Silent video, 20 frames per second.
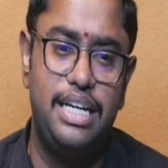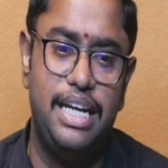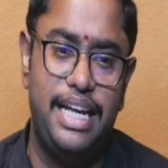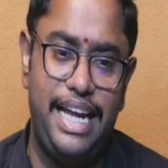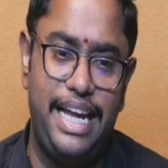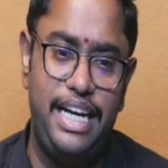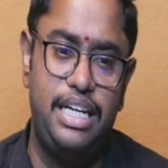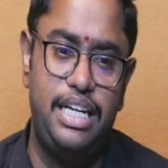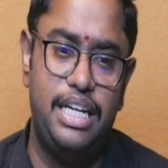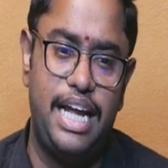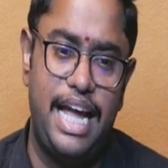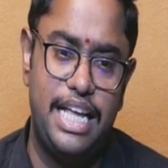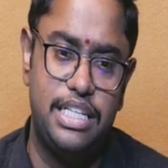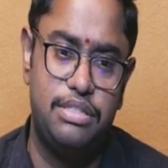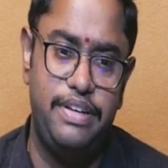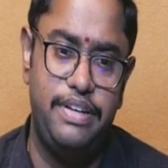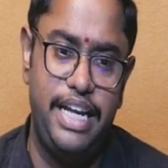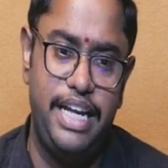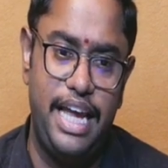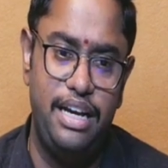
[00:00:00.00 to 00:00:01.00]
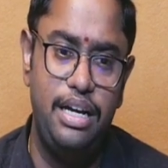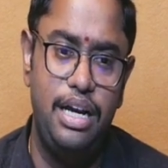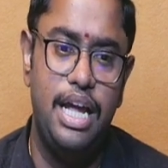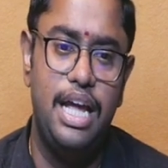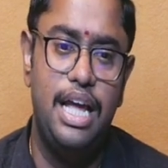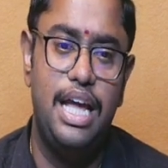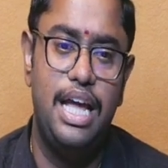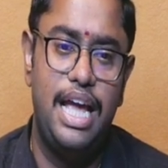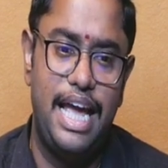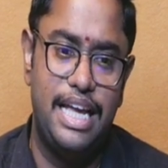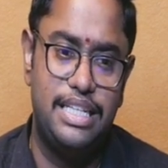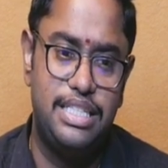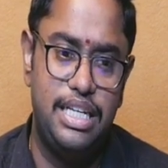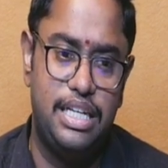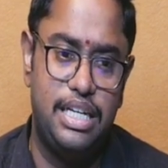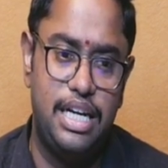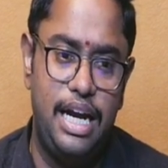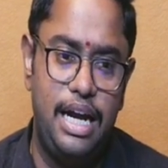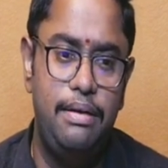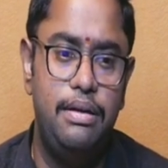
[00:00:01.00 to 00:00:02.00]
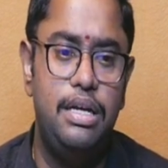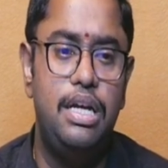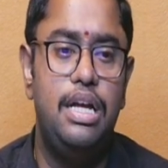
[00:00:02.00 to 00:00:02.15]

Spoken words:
Git, SVN, etc.,